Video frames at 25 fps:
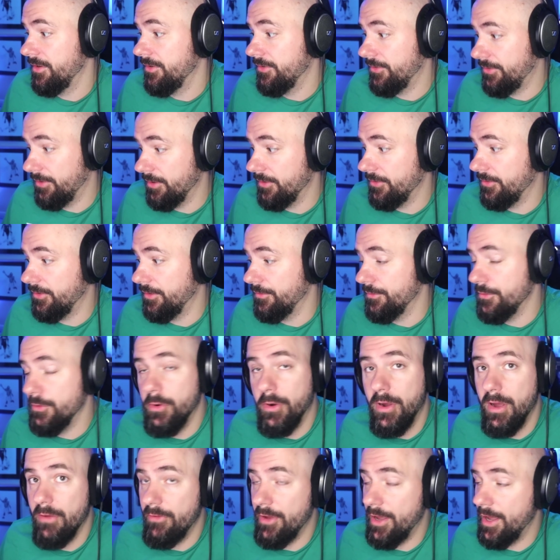Seriously, if you
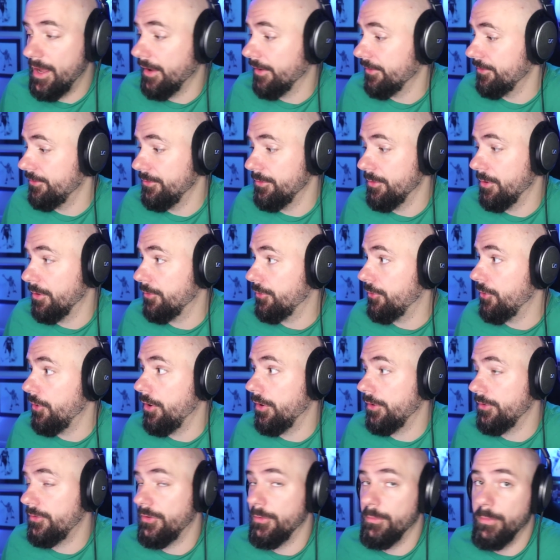don't have an X, you are
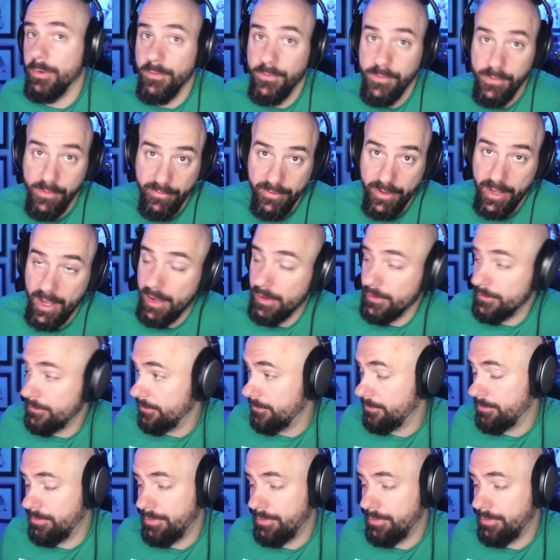dog shit. But if you have an X,